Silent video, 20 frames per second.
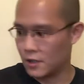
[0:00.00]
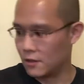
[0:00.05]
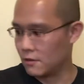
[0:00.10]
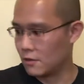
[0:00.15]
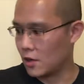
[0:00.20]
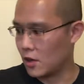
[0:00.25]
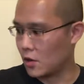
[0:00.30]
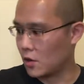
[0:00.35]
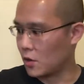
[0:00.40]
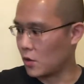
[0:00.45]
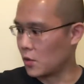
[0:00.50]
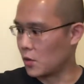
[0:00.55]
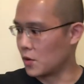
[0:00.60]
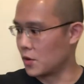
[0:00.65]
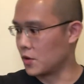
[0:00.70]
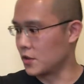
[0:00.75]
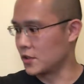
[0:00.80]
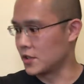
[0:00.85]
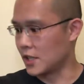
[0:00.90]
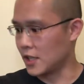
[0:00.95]

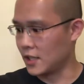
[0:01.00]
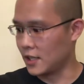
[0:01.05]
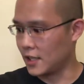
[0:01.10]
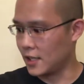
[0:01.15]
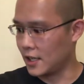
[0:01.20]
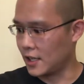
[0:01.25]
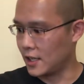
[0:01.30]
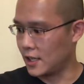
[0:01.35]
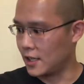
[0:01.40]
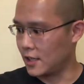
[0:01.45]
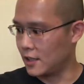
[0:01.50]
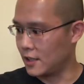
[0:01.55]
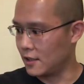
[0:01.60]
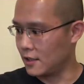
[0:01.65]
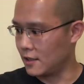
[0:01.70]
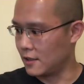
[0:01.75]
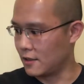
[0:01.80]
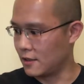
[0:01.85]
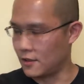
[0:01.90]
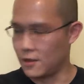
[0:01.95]
Longhorns, and
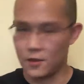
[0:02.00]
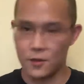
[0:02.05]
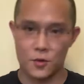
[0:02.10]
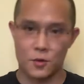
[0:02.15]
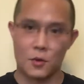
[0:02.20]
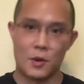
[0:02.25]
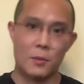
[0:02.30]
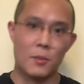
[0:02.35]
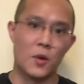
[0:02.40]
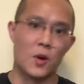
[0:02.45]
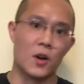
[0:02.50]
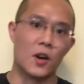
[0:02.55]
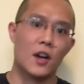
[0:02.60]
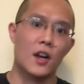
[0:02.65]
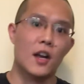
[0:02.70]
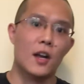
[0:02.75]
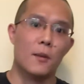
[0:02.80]
then there's one more.